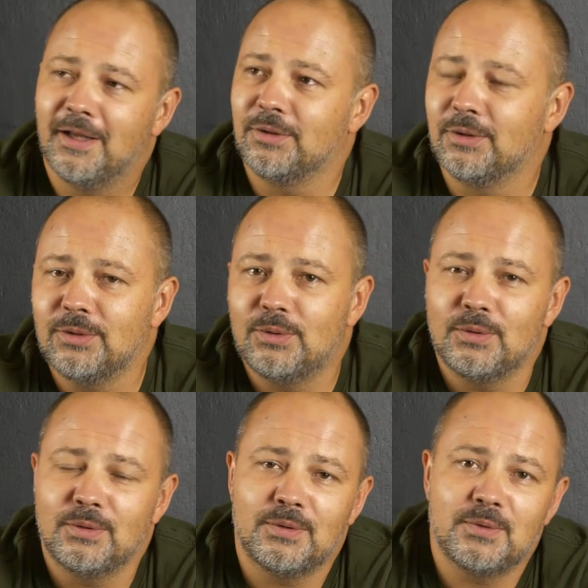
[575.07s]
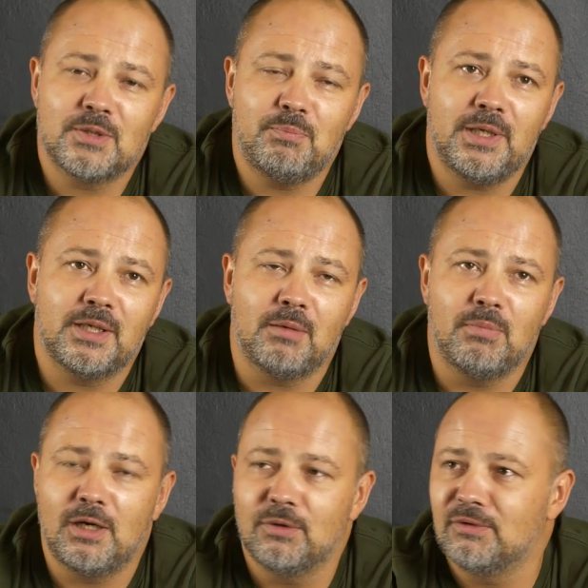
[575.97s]
not to speak
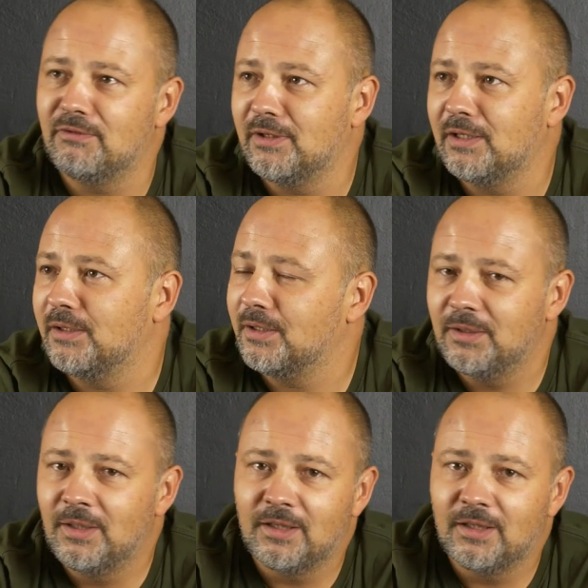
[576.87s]
about the